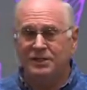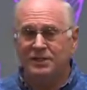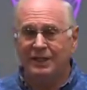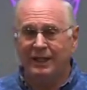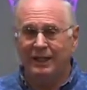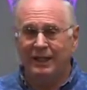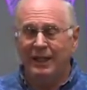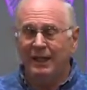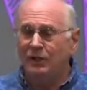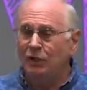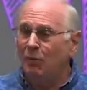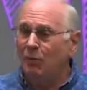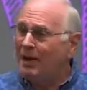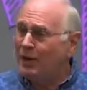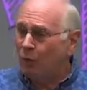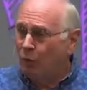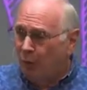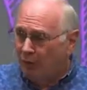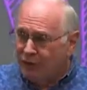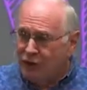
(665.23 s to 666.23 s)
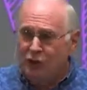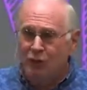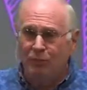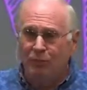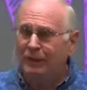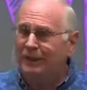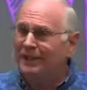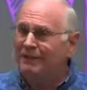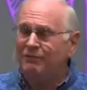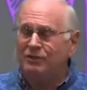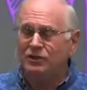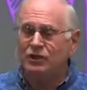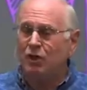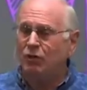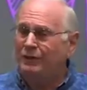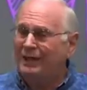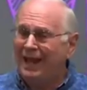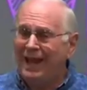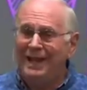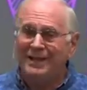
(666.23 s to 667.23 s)
that no matter what you believe, it's
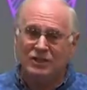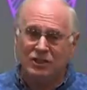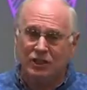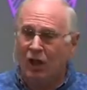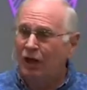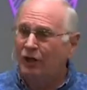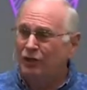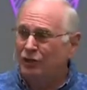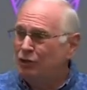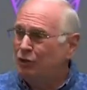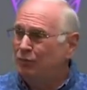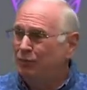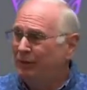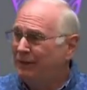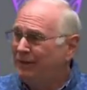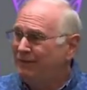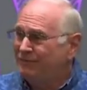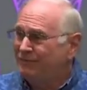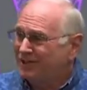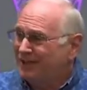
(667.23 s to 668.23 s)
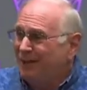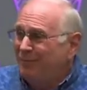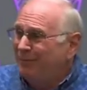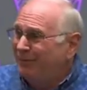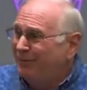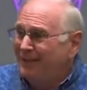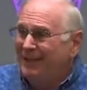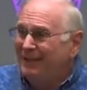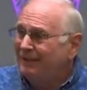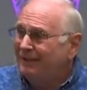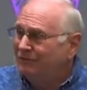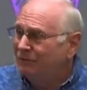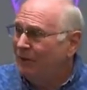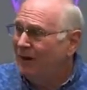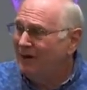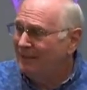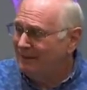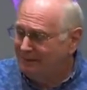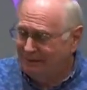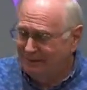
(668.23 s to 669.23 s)
okay as long as you believe something,
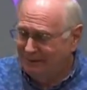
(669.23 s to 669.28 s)
right?